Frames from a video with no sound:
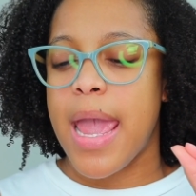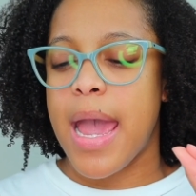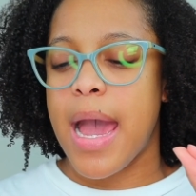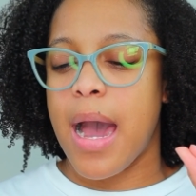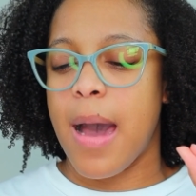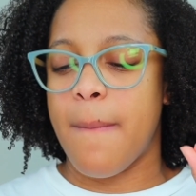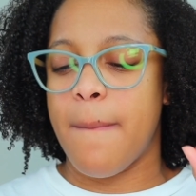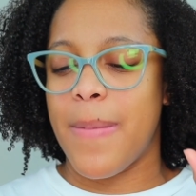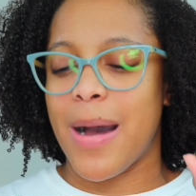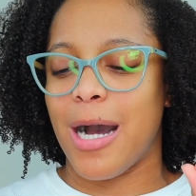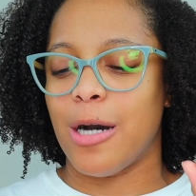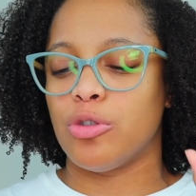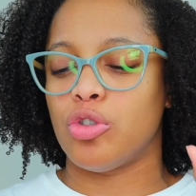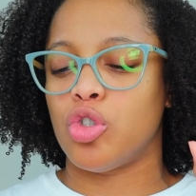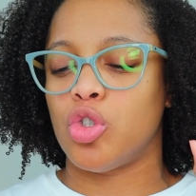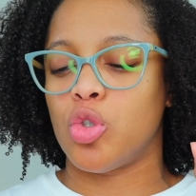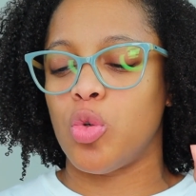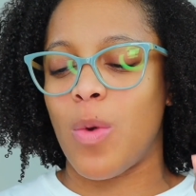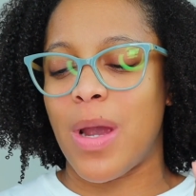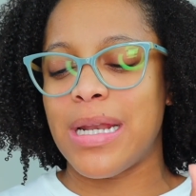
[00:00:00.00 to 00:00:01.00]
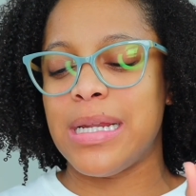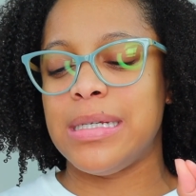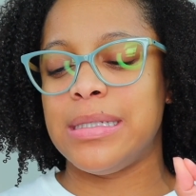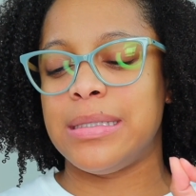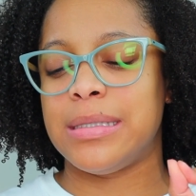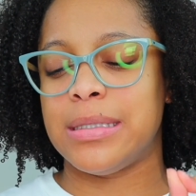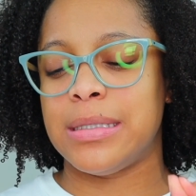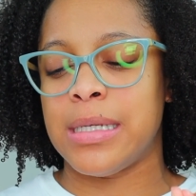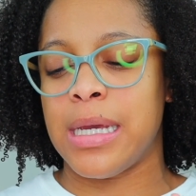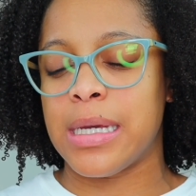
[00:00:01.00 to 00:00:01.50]
about
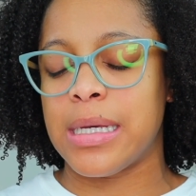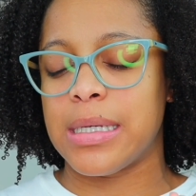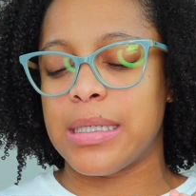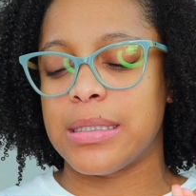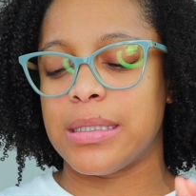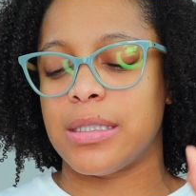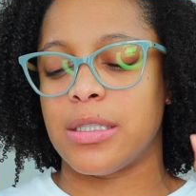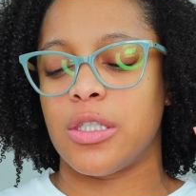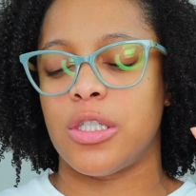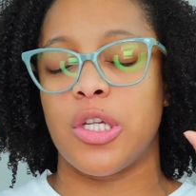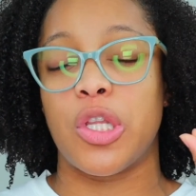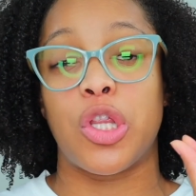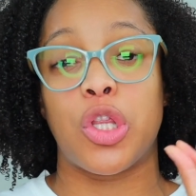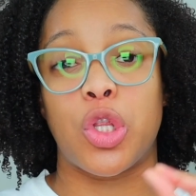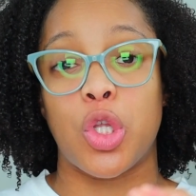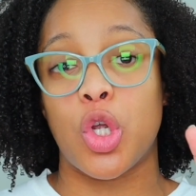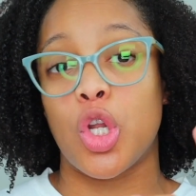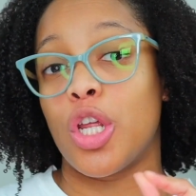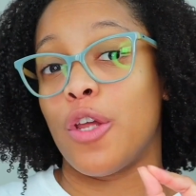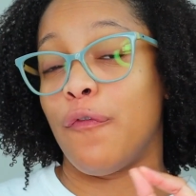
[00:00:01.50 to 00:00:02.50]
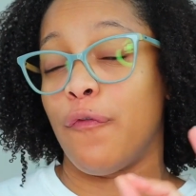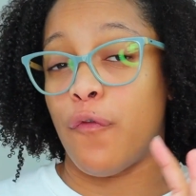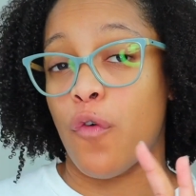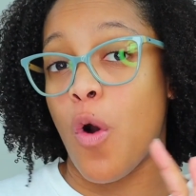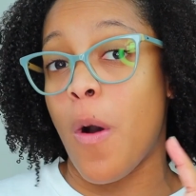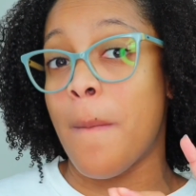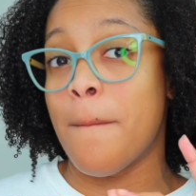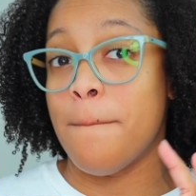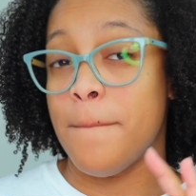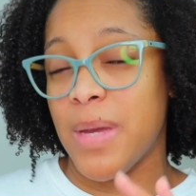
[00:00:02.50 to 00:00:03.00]
26 to
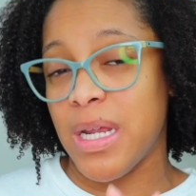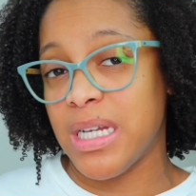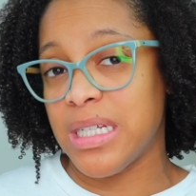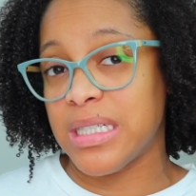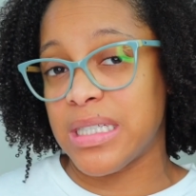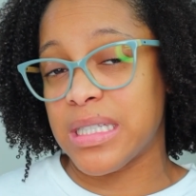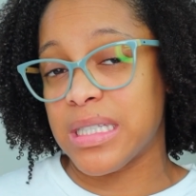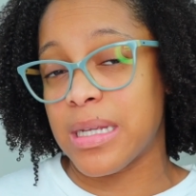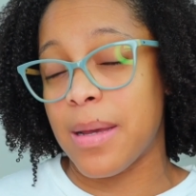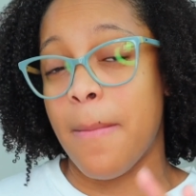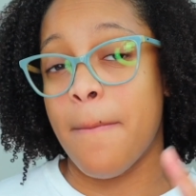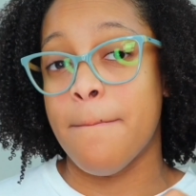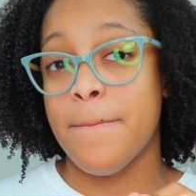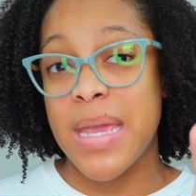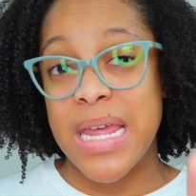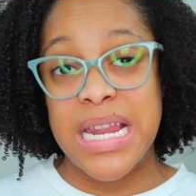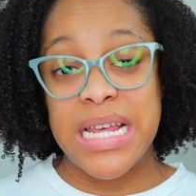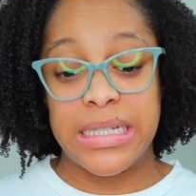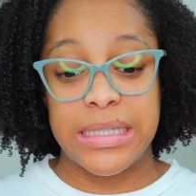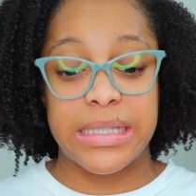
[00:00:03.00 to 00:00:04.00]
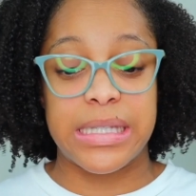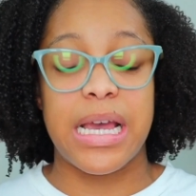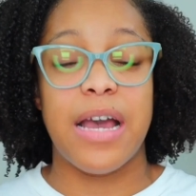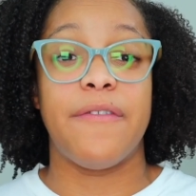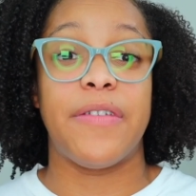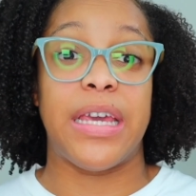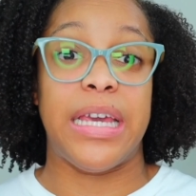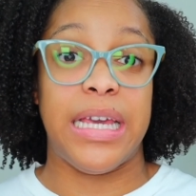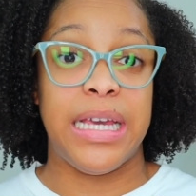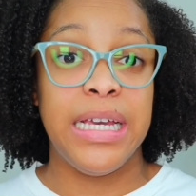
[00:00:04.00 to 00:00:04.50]
34 minutes
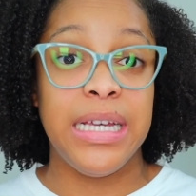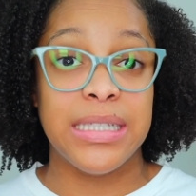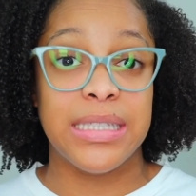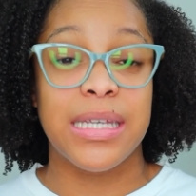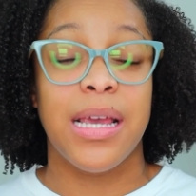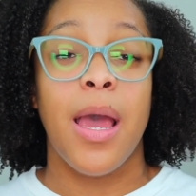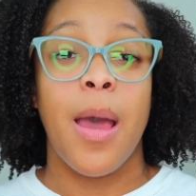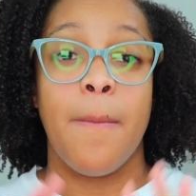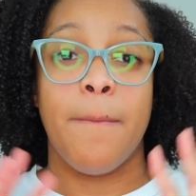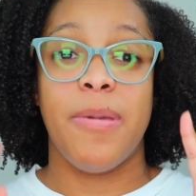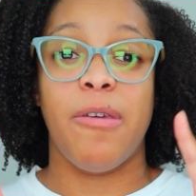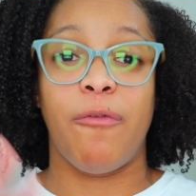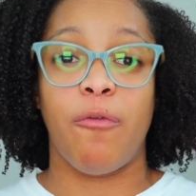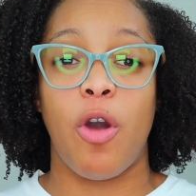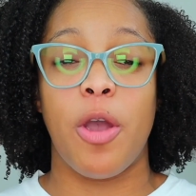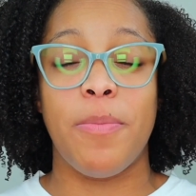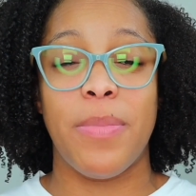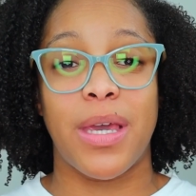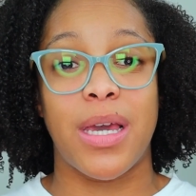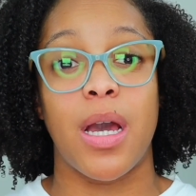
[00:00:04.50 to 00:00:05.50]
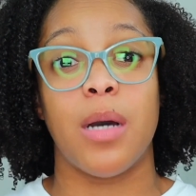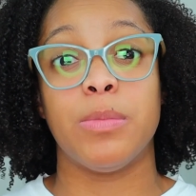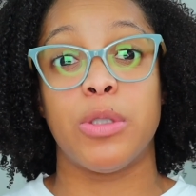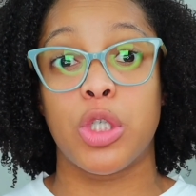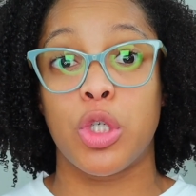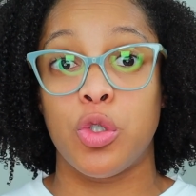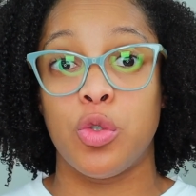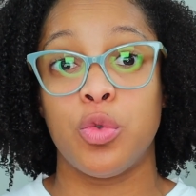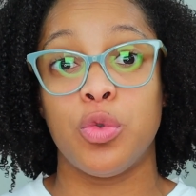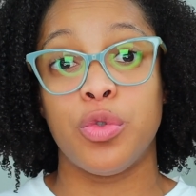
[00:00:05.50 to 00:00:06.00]
of heat before it becomes
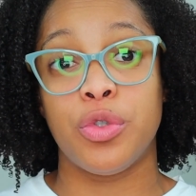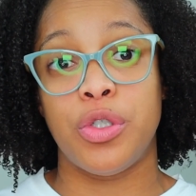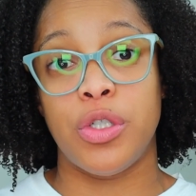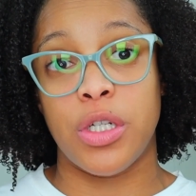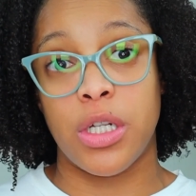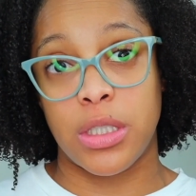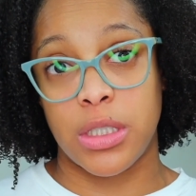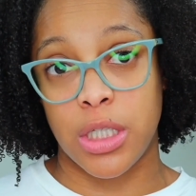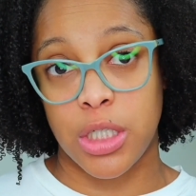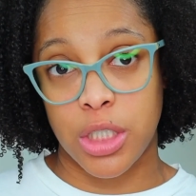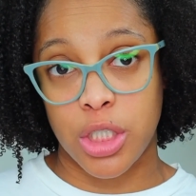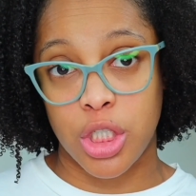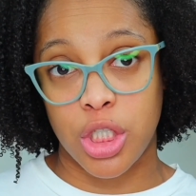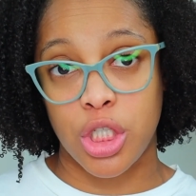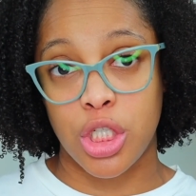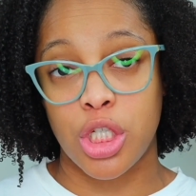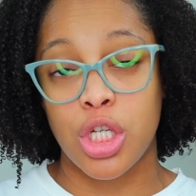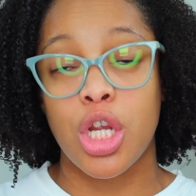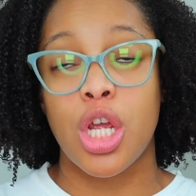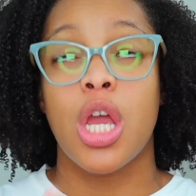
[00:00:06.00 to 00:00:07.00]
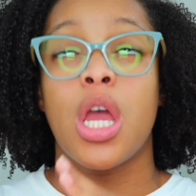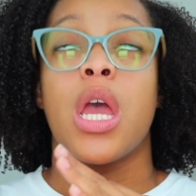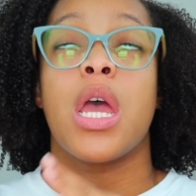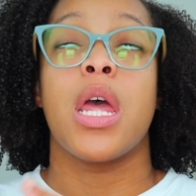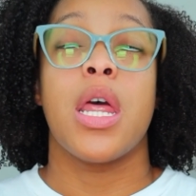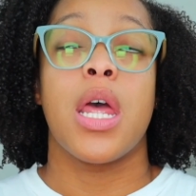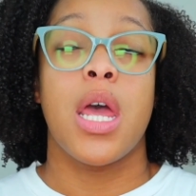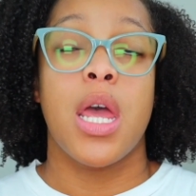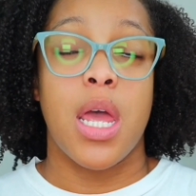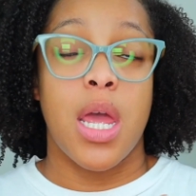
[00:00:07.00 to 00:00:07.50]
cool to the touch.
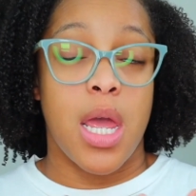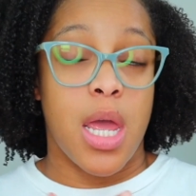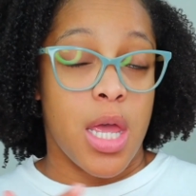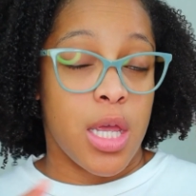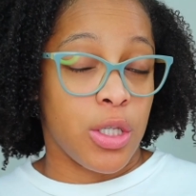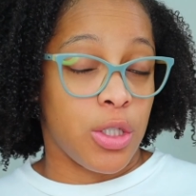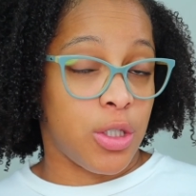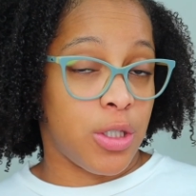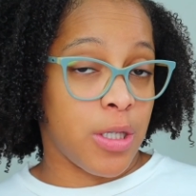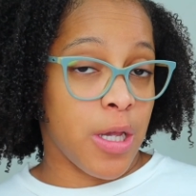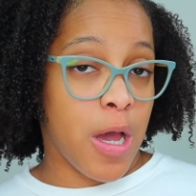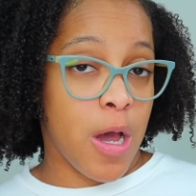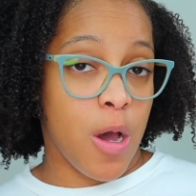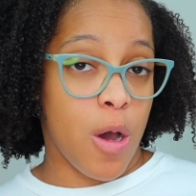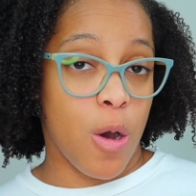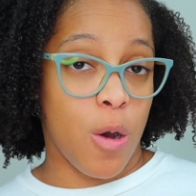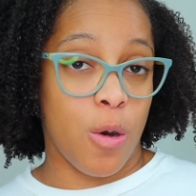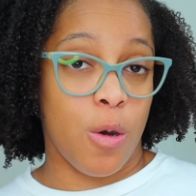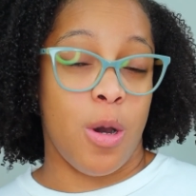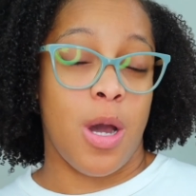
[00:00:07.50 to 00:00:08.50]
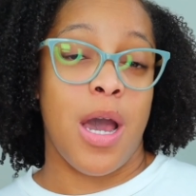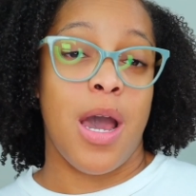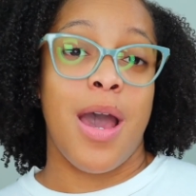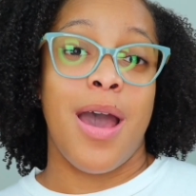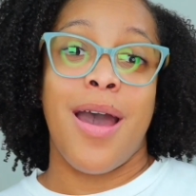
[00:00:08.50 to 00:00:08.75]
So